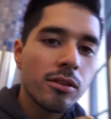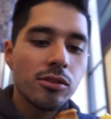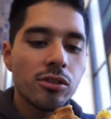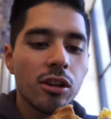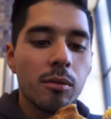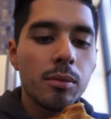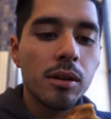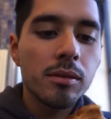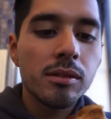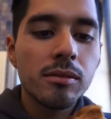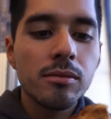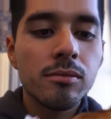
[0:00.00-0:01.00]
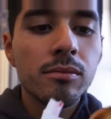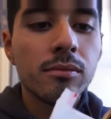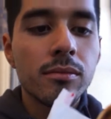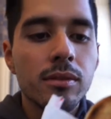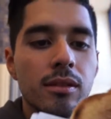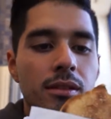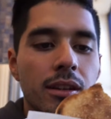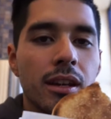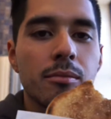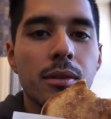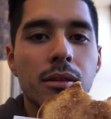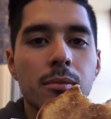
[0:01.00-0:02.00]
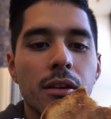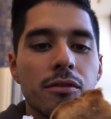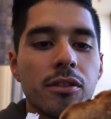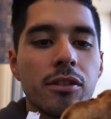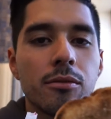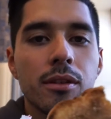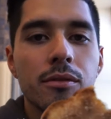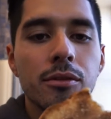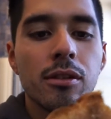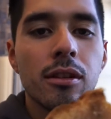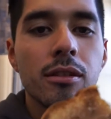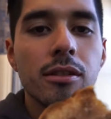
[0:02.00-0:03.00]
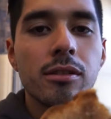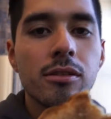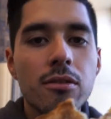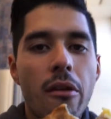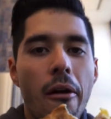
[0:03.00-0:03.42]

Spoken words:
Starbucks egg McMuffin, or whatever you call this.